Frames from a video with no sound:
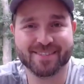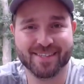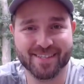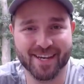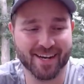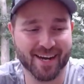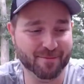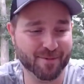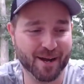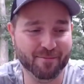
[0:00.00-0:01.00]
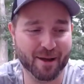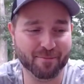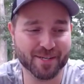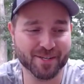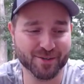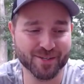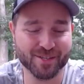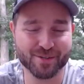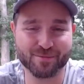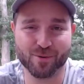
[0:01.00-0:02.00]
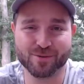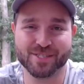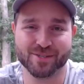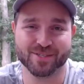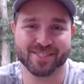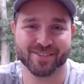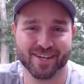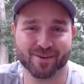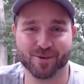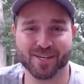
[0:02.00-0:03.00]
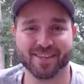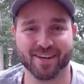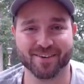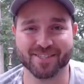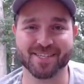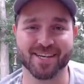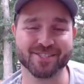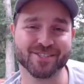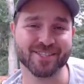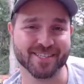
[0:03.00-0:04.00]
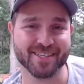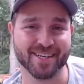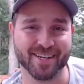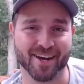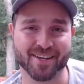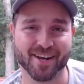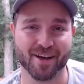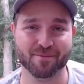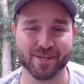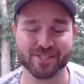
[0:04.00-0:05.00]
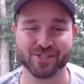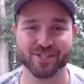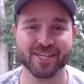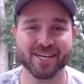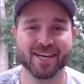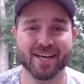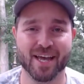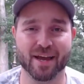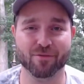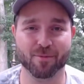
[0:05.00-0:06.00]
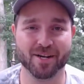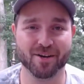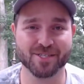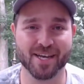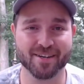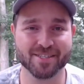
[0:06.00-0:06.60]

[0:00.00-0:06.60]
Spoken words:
Yeah, I'm happy to do it and look forward to it. So yeah, we'll get that on the schedule and knock it out and make sure everybody knows how to get